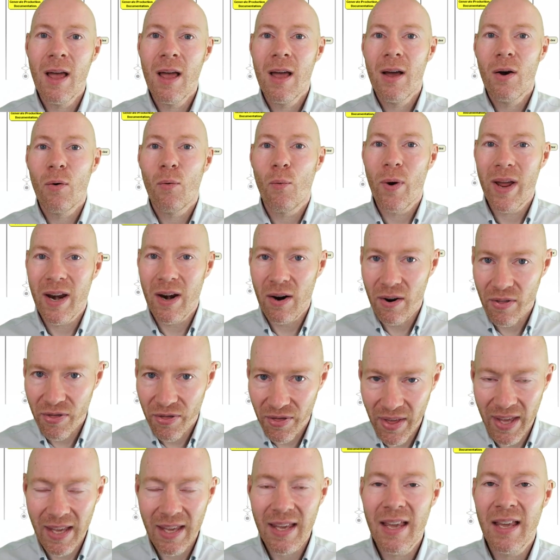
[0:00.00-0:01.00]
we are
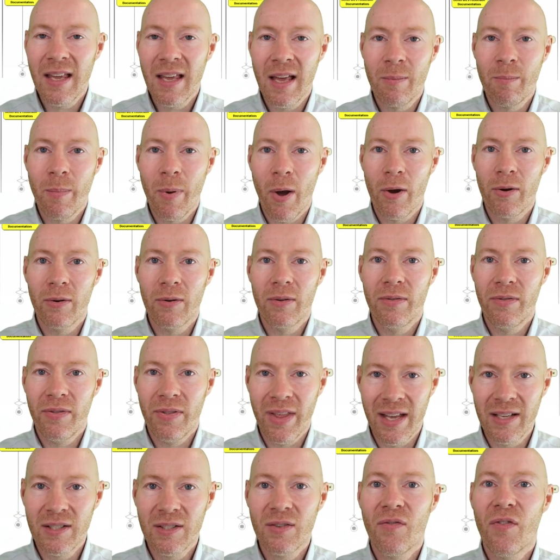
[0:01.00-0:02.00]
thinking about
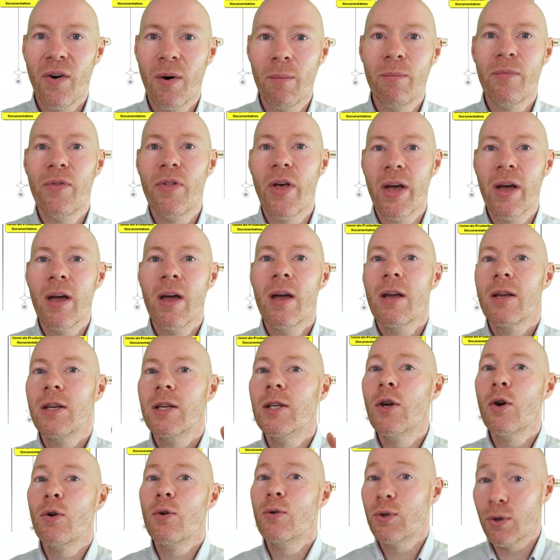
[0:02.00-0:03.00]
this from the
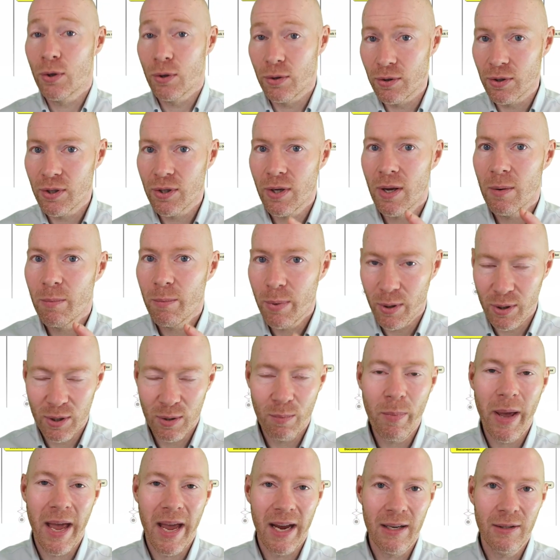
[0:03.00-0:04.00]
user's
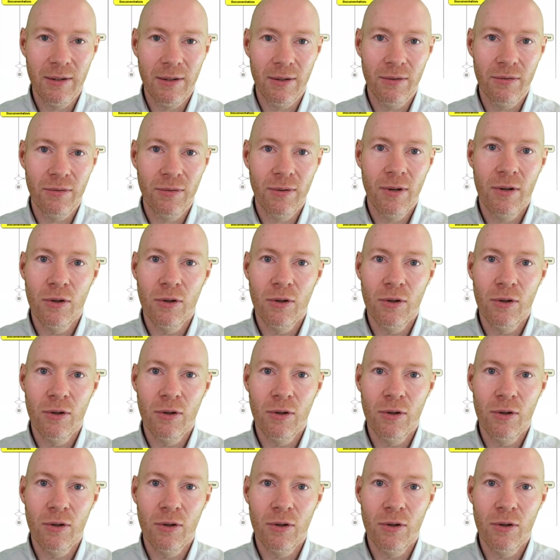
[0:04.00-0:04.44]
perspective,